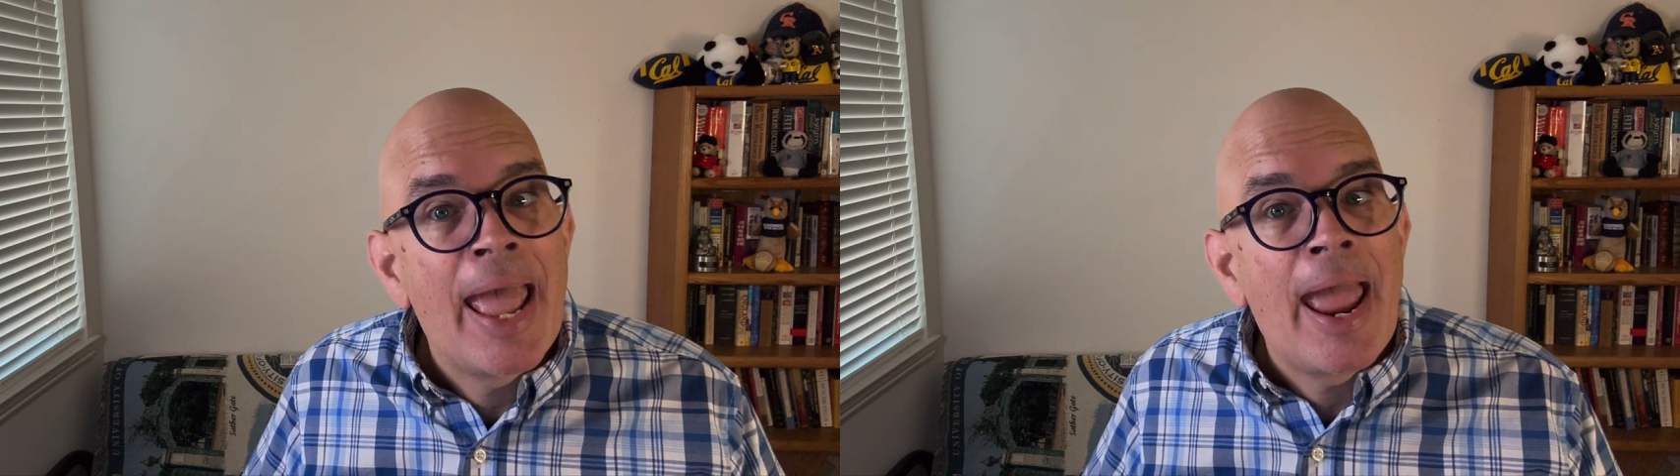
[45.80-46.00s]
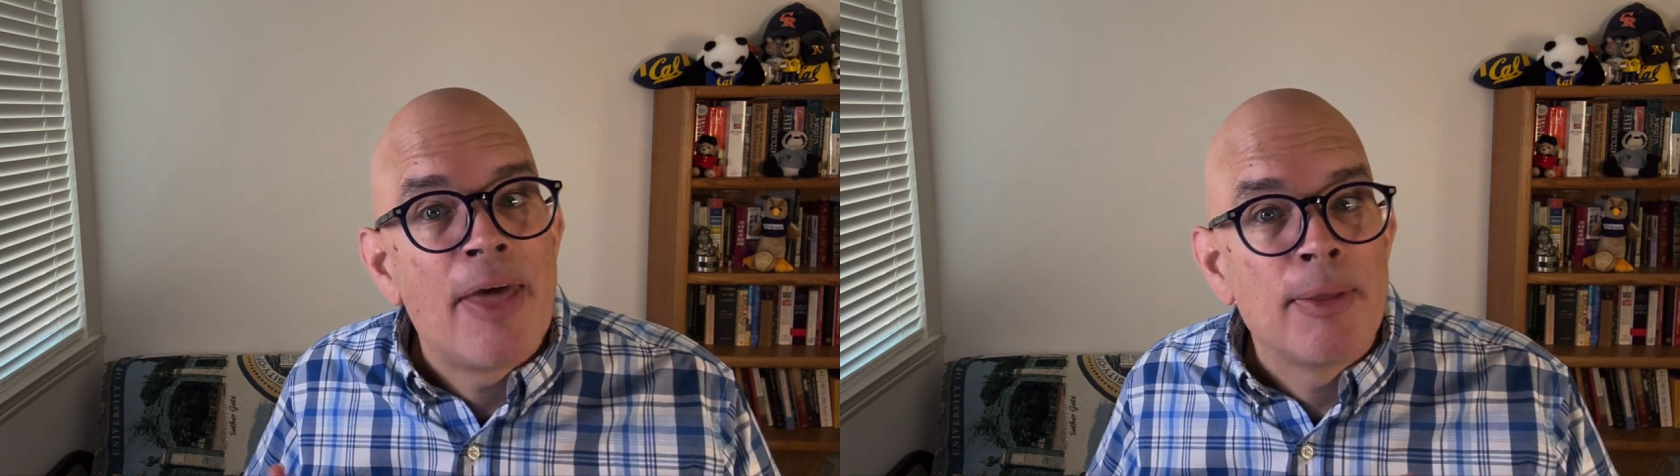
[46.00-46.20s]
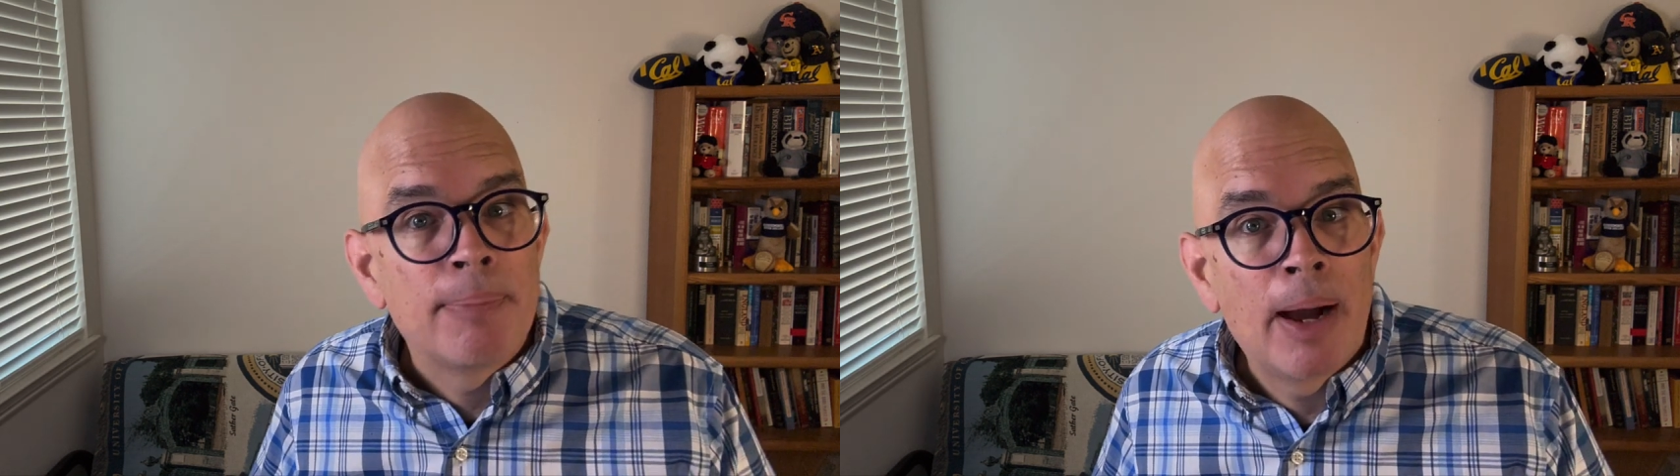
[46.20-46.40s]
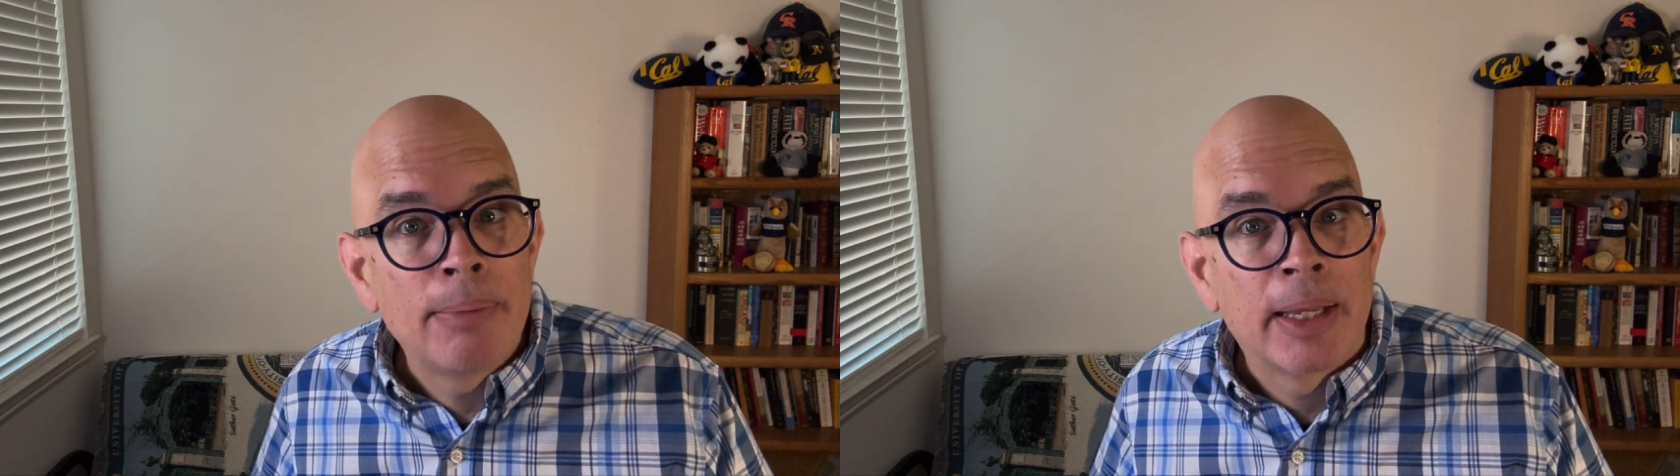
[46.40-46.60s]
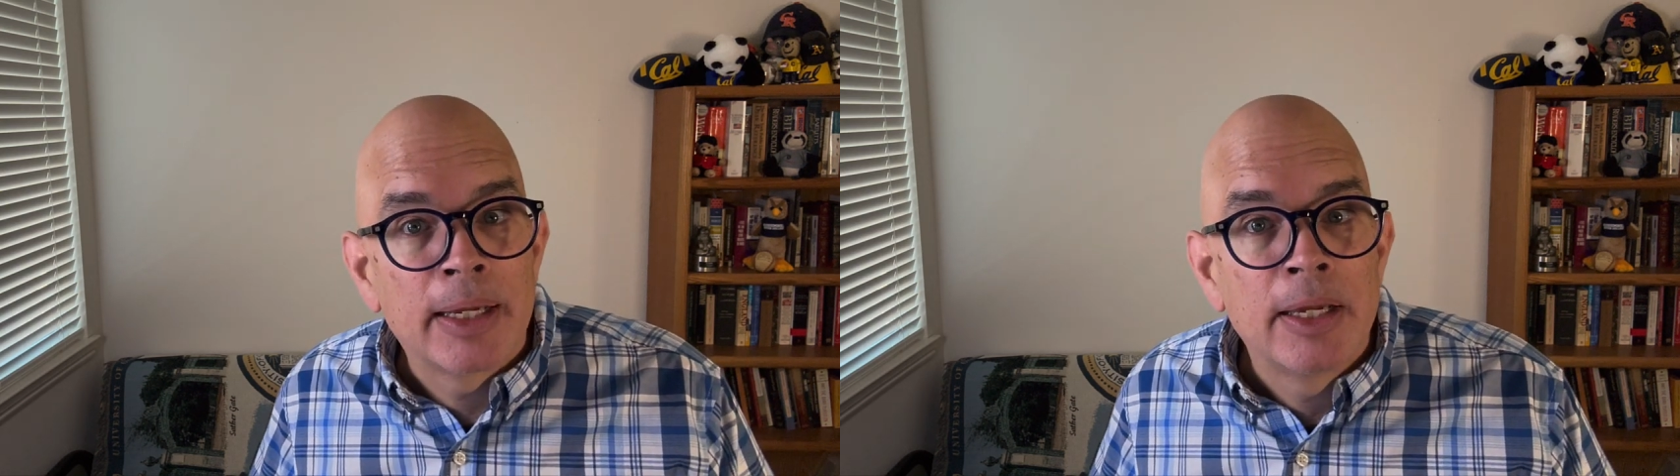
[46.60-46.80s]
and the
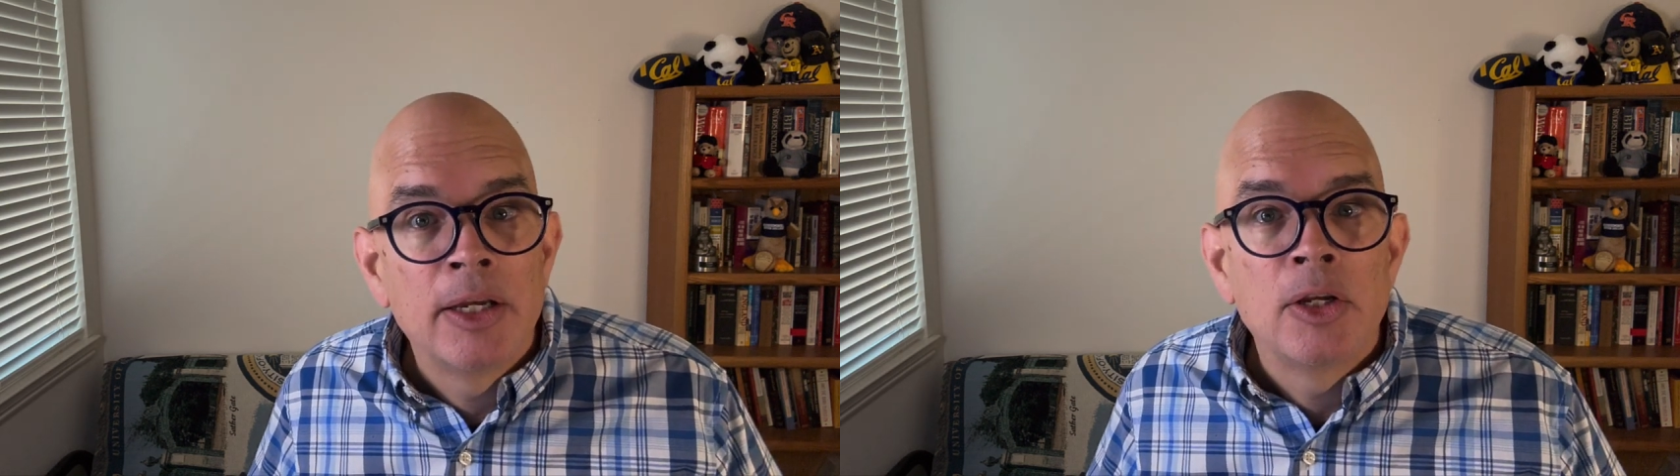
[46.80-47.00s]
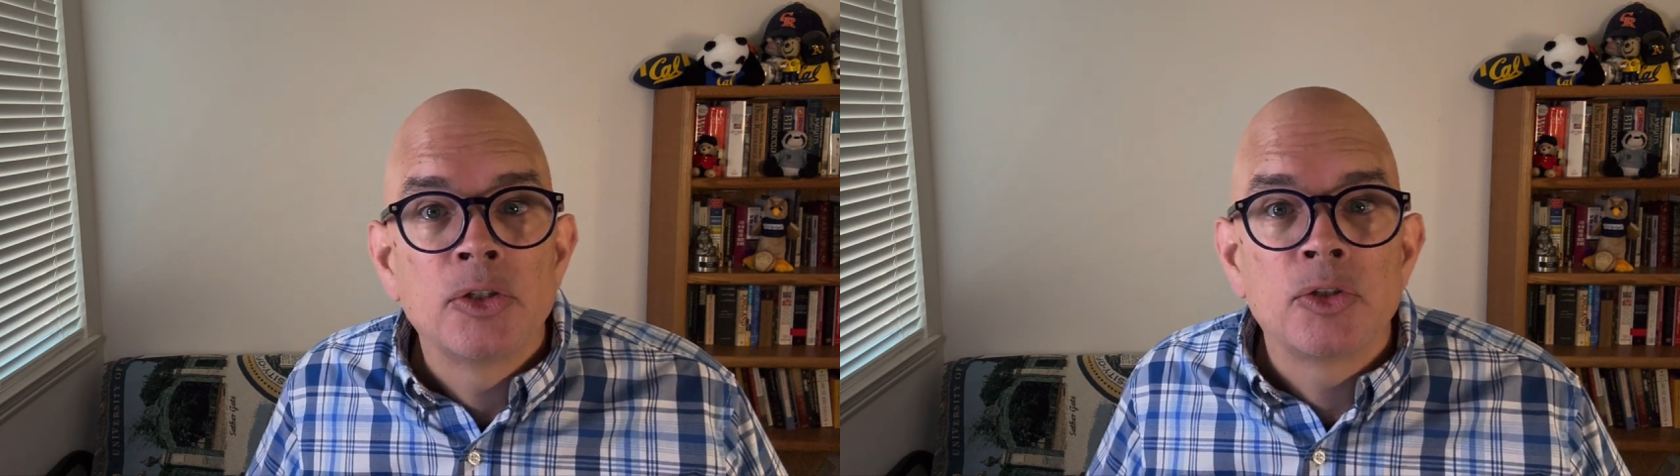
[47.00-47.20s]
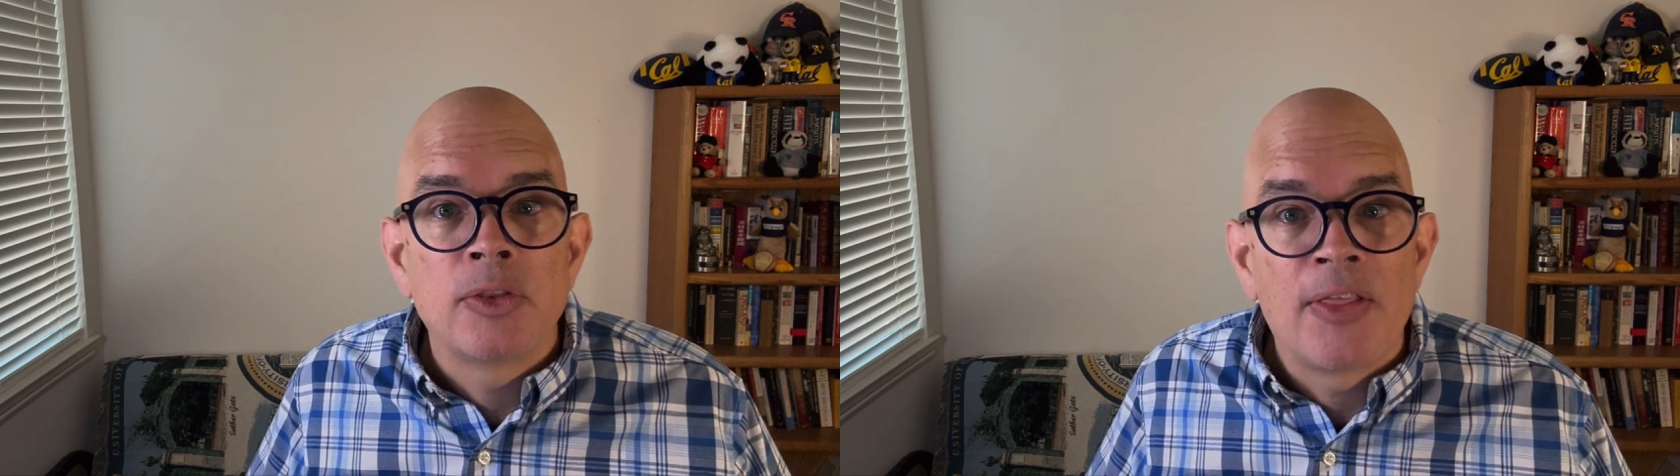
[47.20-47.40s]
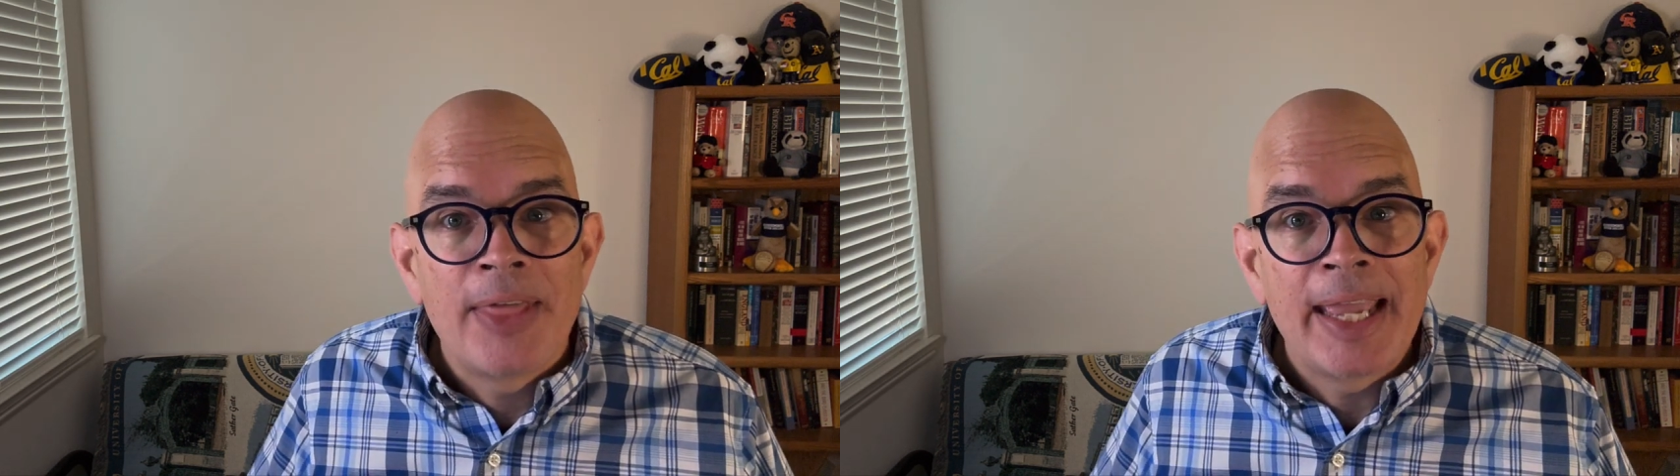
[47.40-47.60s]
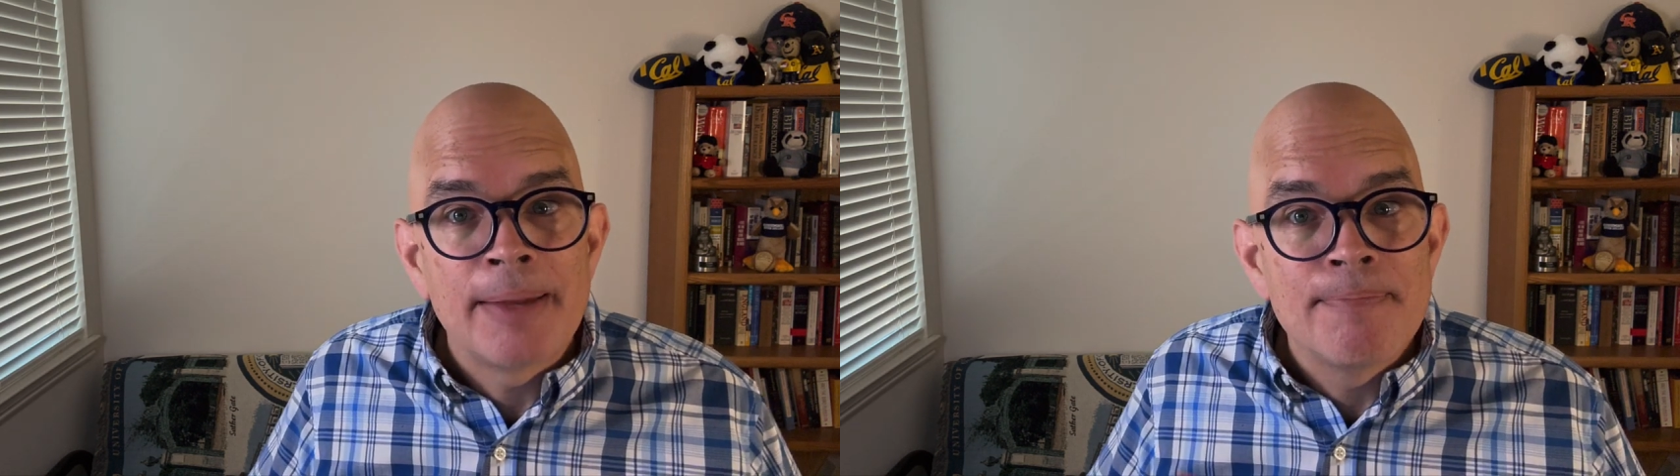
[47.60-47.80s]
public so that
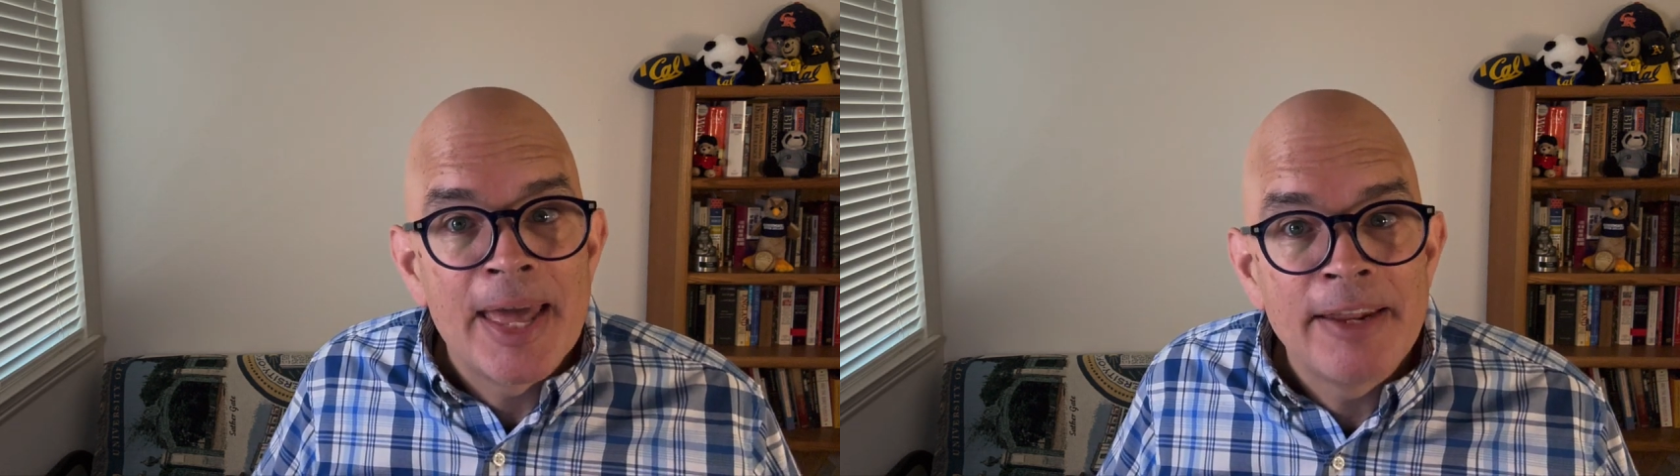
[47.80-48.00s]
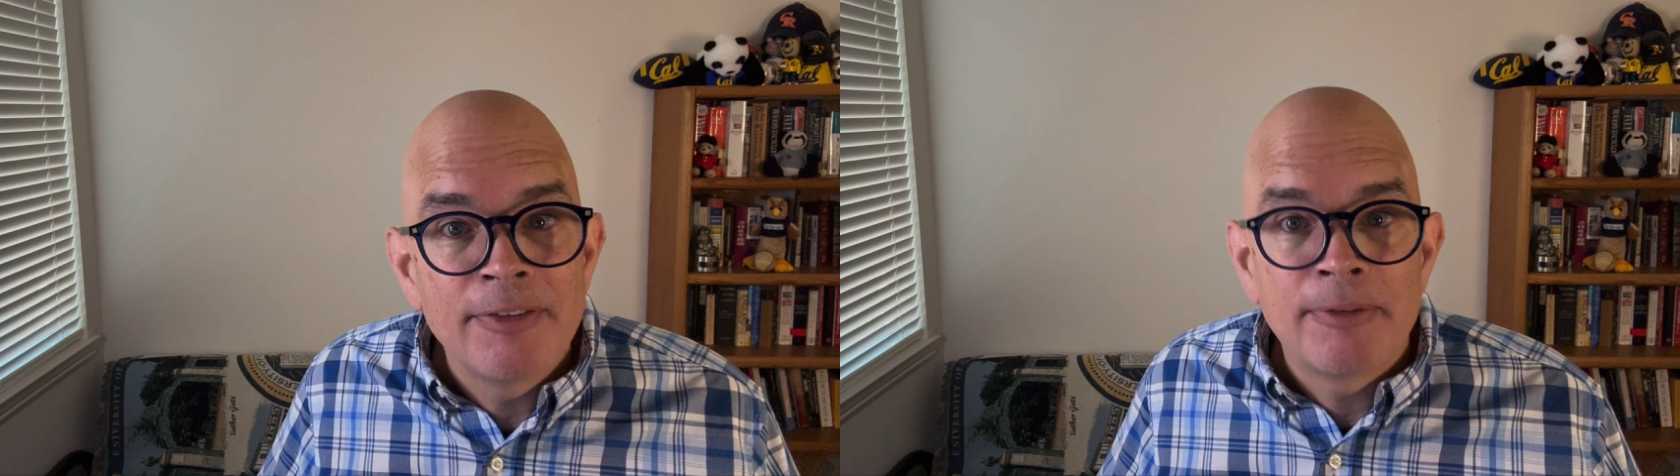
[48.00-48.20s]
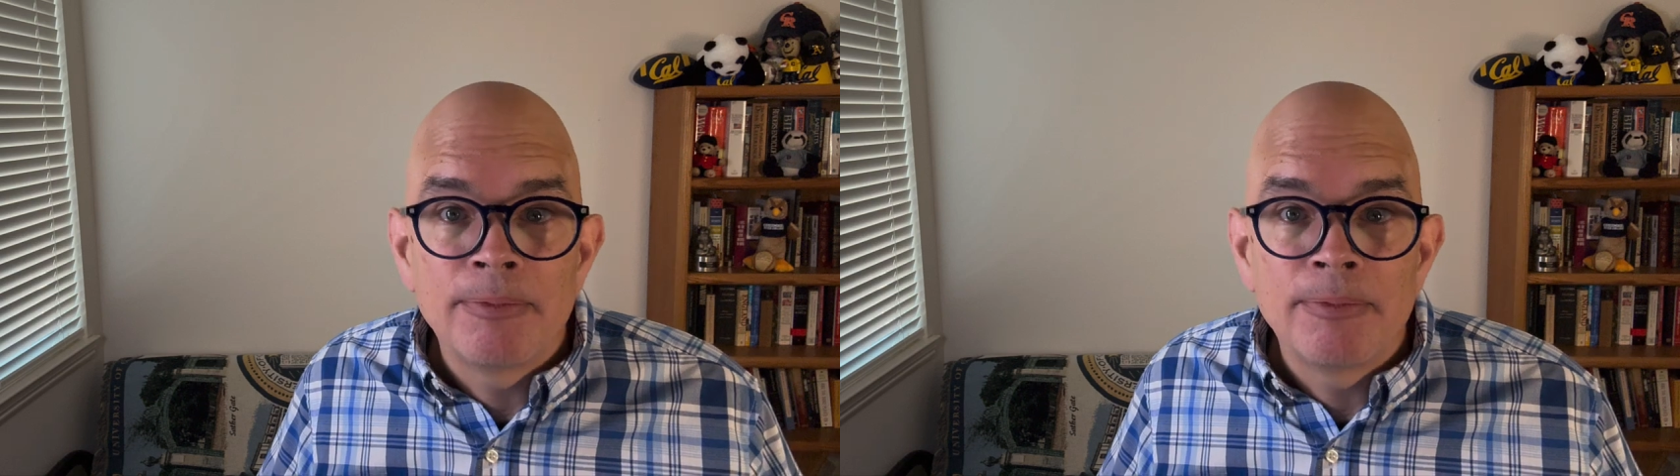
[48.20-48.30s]
they can benefit